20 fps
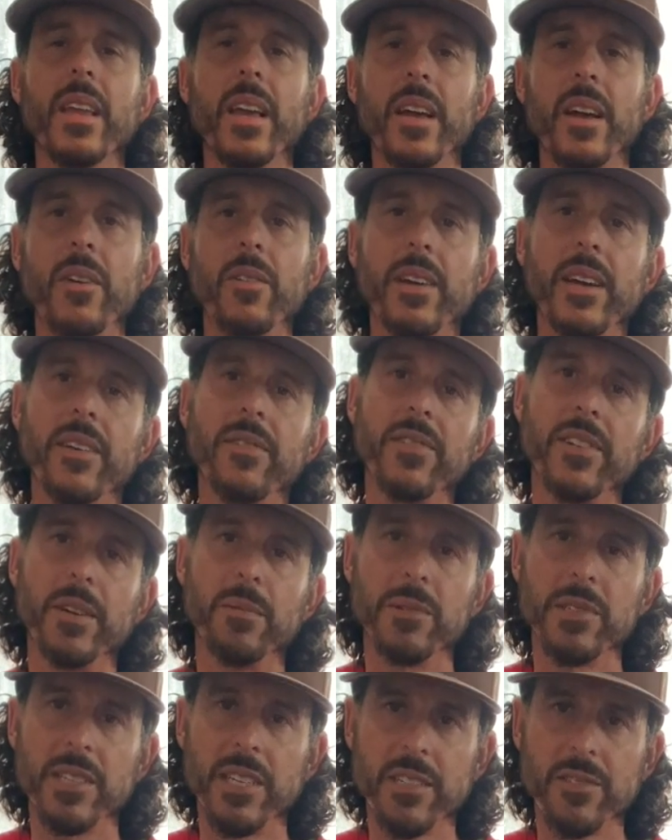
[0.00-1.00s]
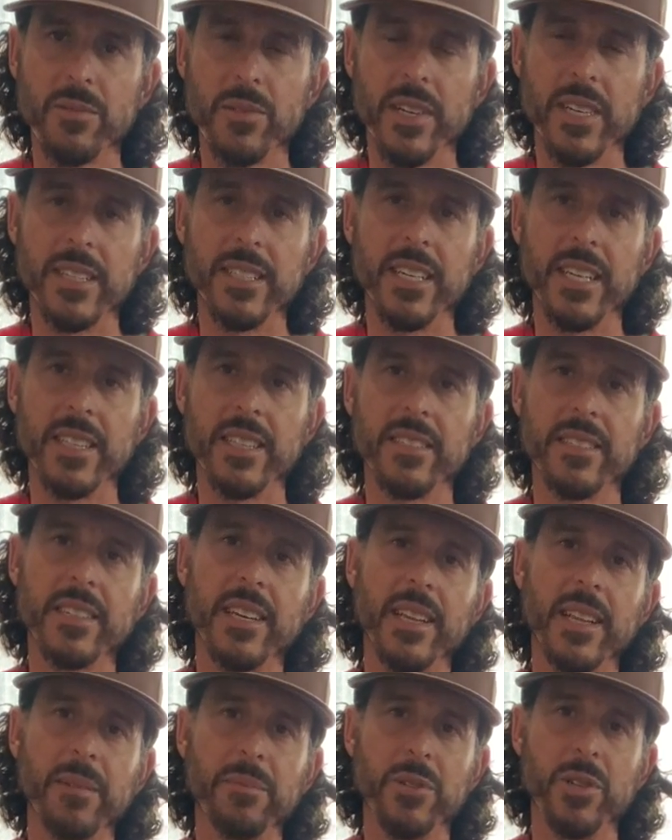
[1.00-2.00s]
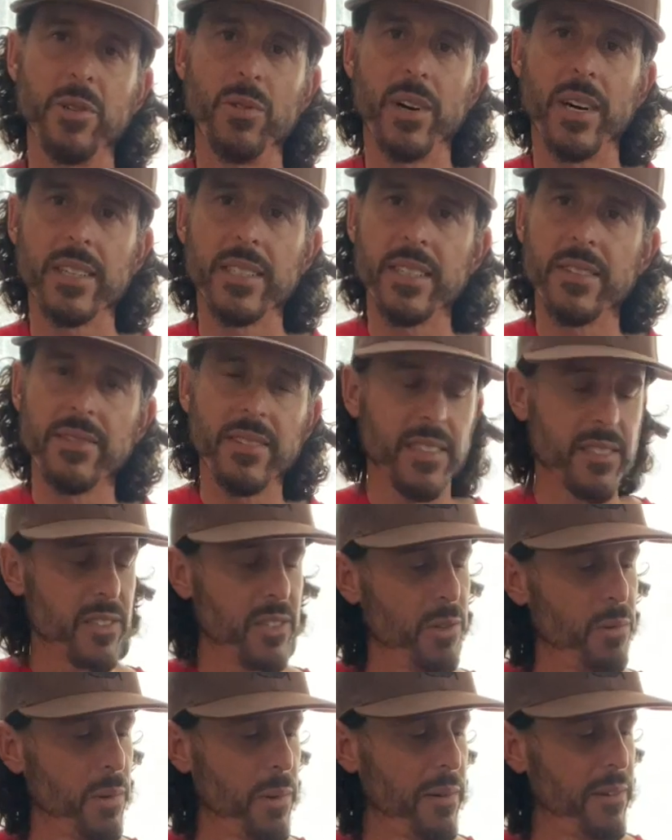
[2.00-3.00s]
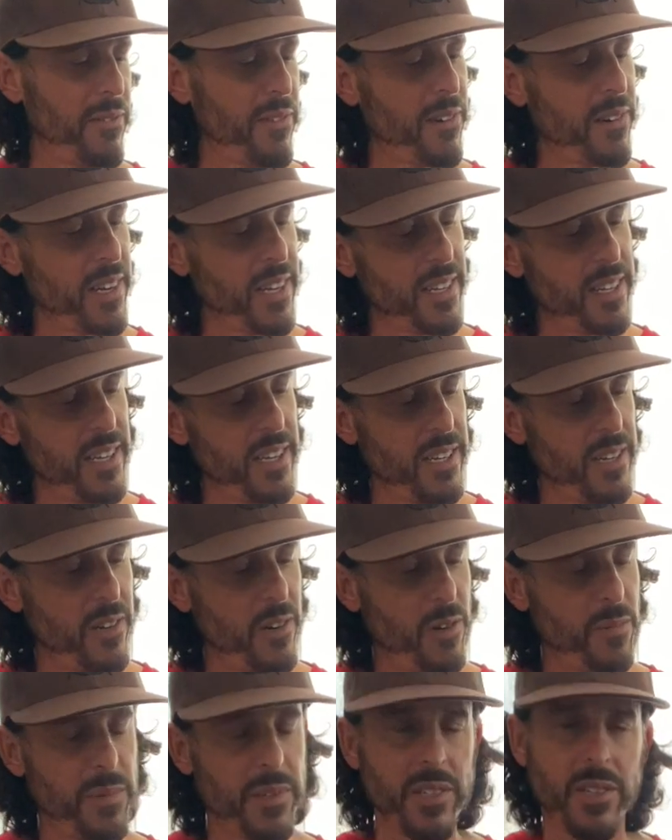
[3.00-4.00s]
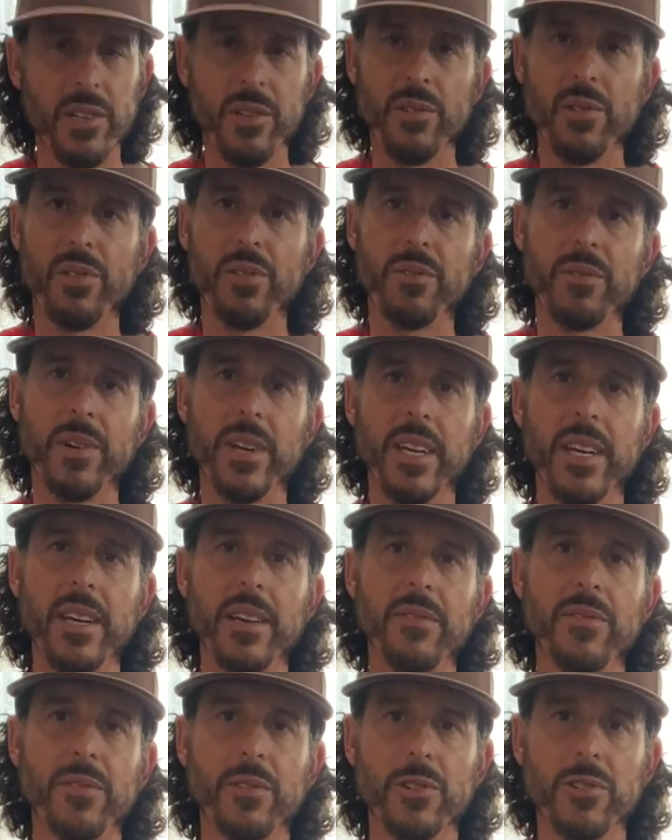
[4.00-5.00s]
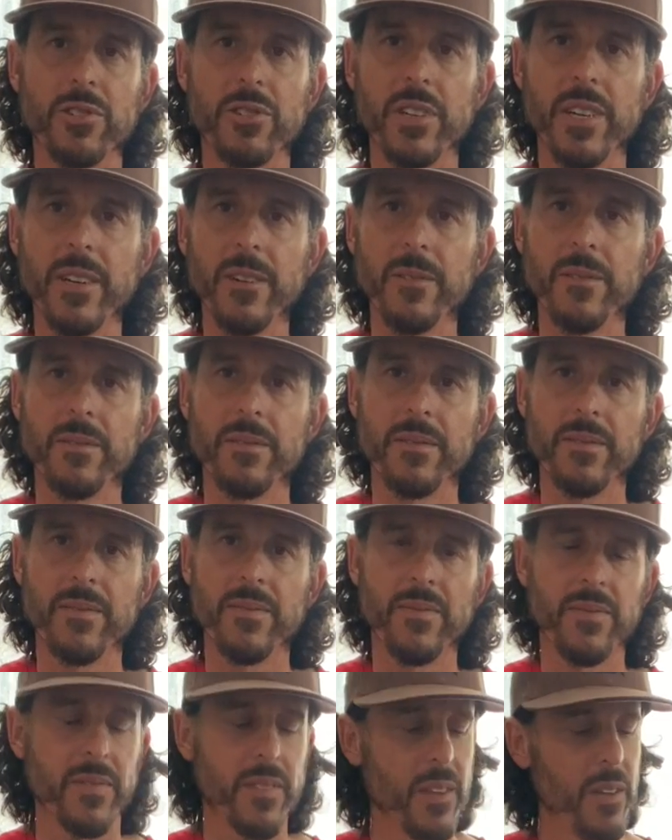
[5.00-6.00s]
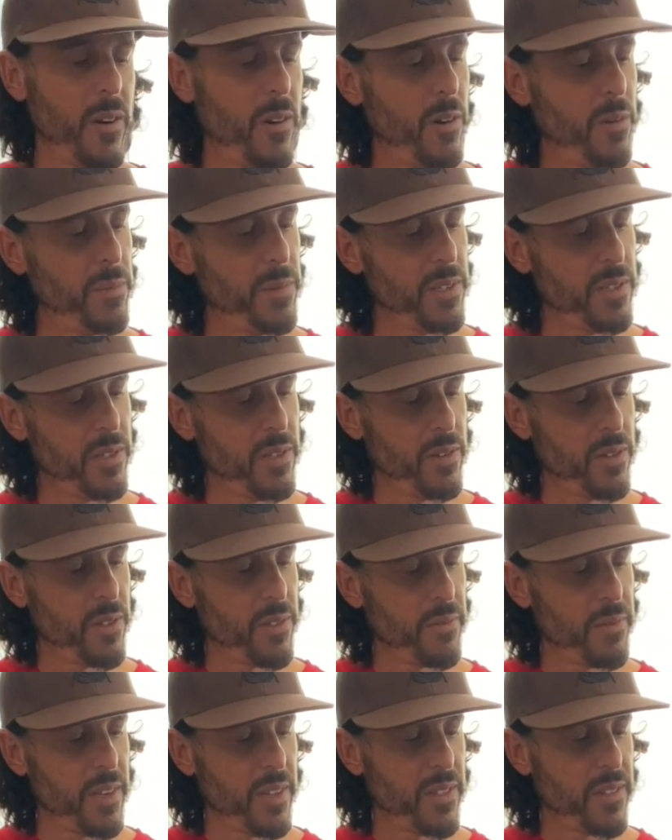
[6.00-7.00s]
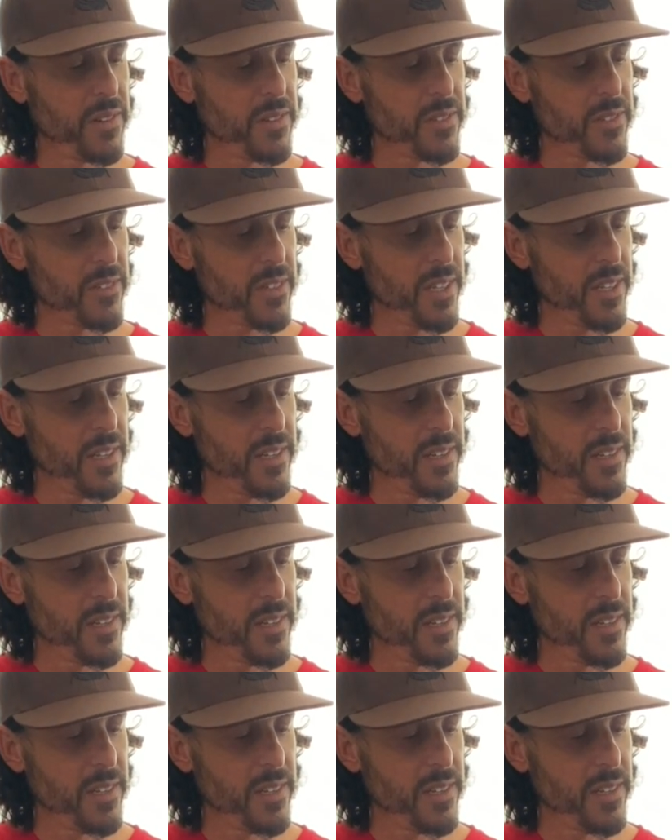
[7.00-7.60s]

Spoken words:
Okay, for number 6, we're going to take the scale up 2 octaves. Let's do what we've already done. Open 2-3 fourth string, open 2-3 third string,